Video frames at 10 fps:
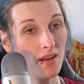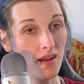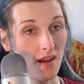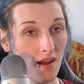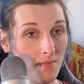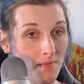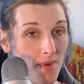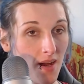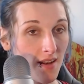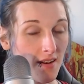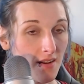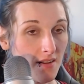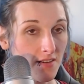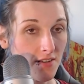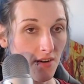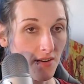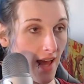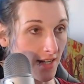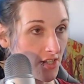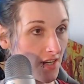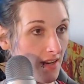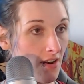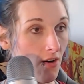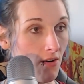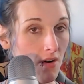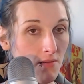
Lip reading: but don't actually know